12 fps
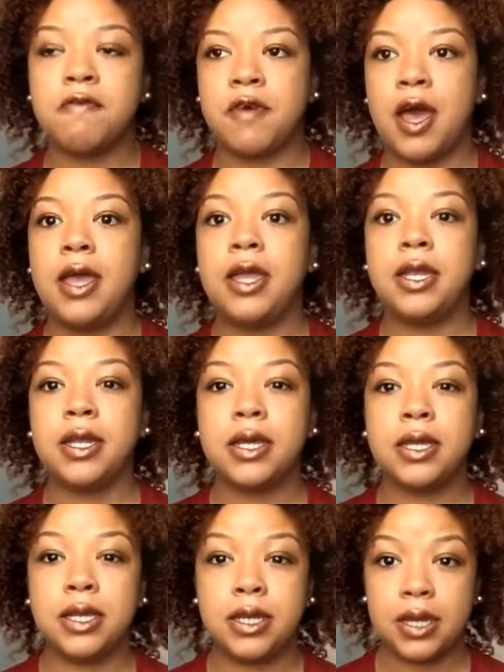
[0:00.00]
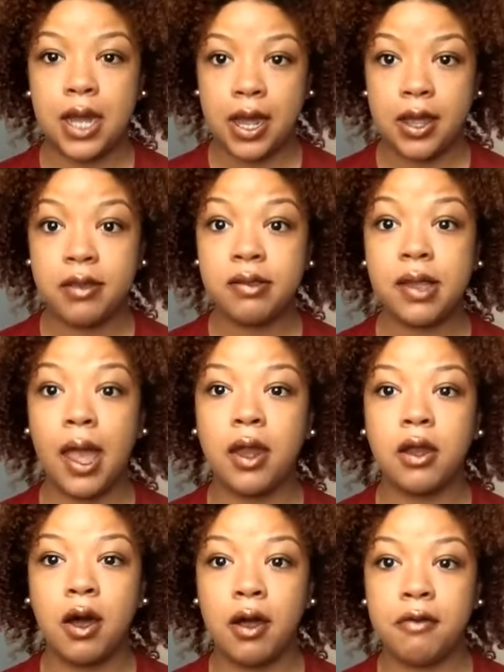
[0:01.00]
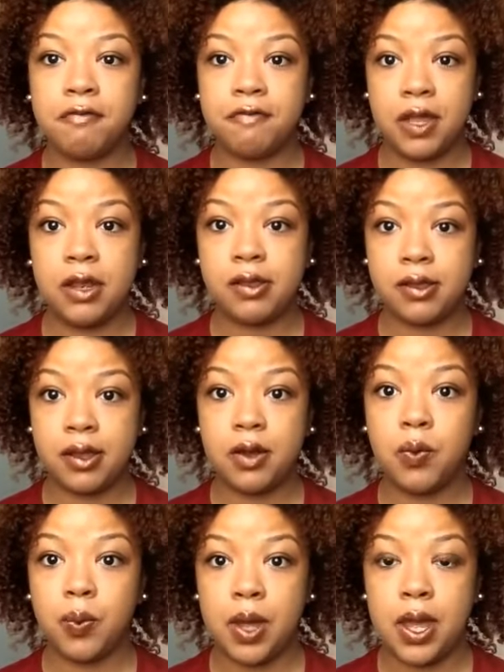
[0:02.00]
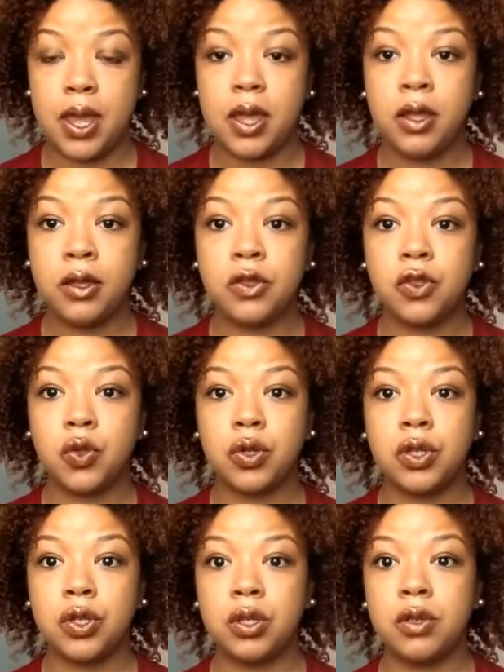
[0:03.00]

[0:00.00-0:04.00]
find a nice and convincing way to